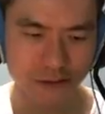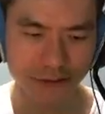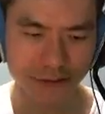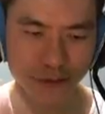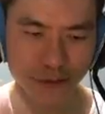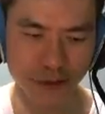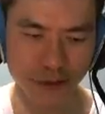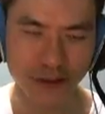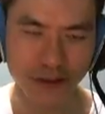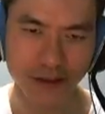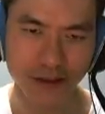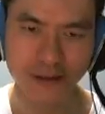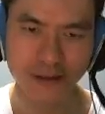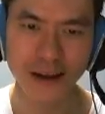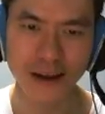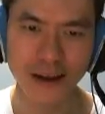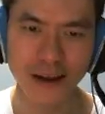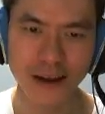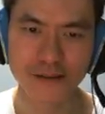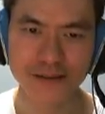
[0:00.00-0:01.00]
with this kind
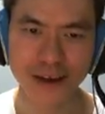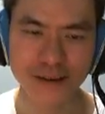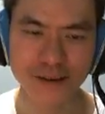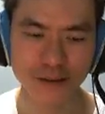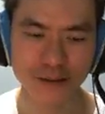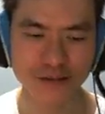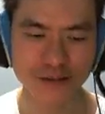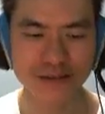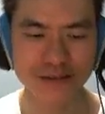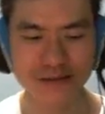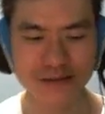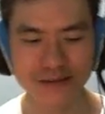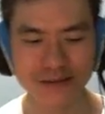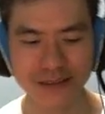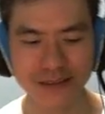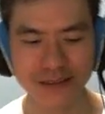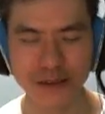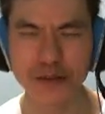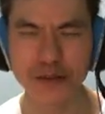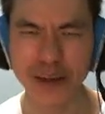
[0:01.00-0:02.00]
of sky drops.
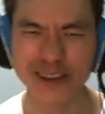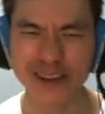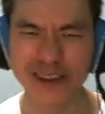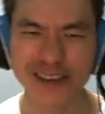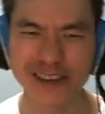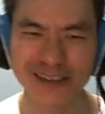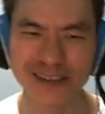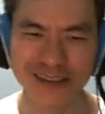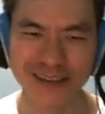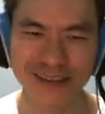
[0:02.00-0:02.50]
Can you imagine?